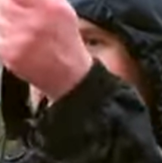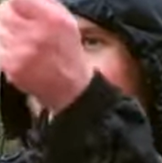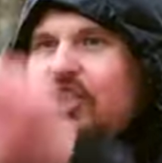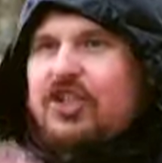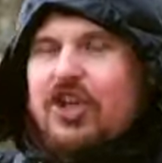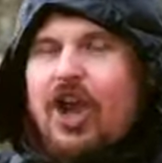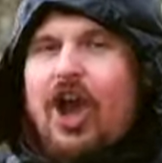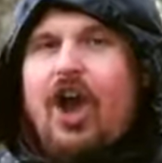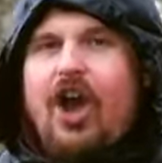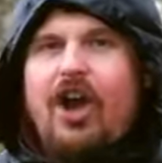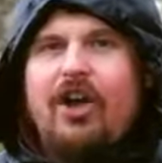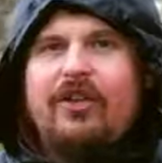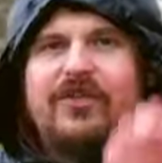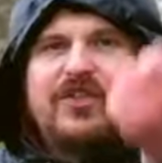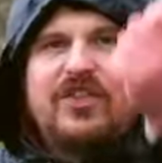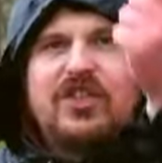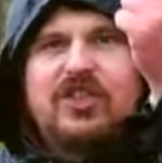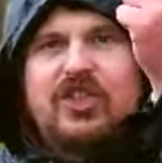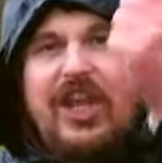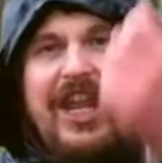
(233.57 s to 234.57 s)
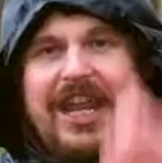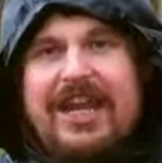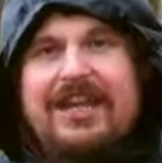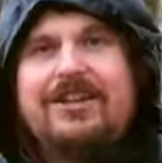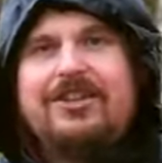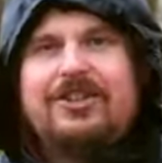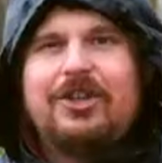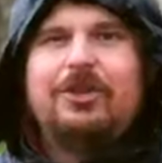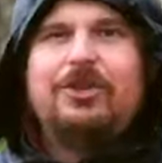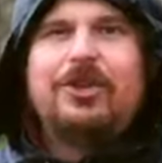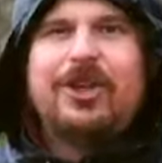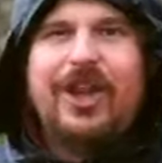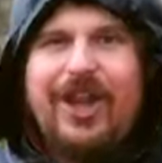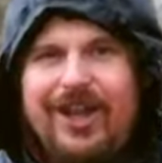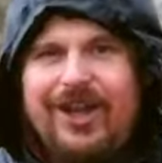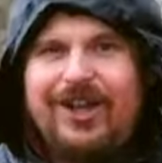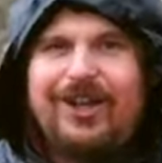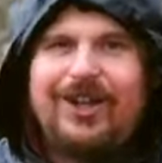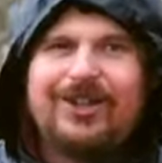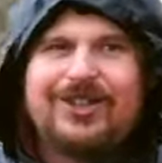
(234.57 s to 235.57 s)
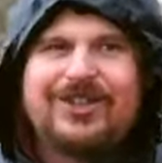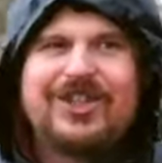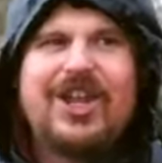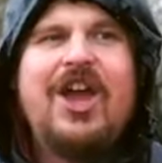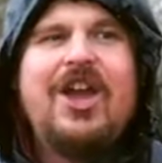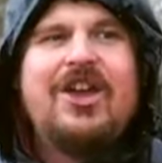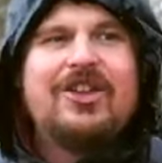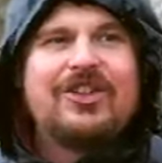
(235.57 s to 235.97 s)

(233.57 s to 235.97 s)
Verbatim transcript: scarves to Hindu girls